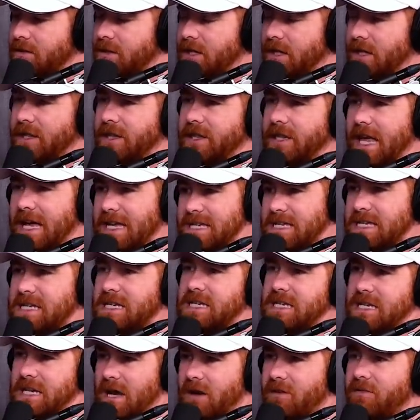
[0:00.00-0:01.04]
the less
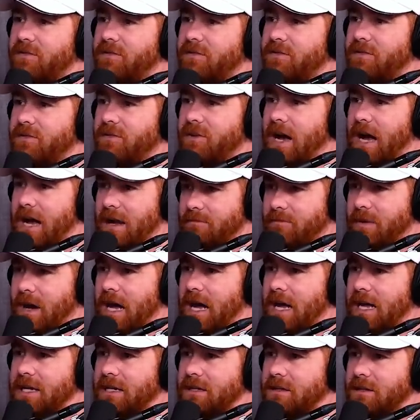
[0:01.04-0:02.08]
stuff I
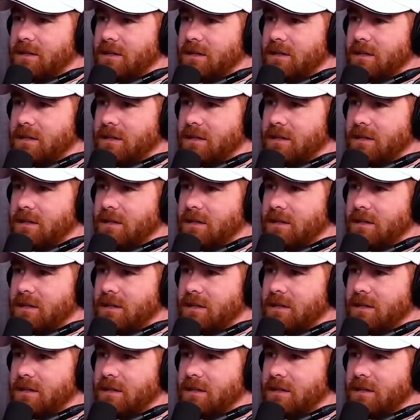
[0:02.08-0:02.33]
buy.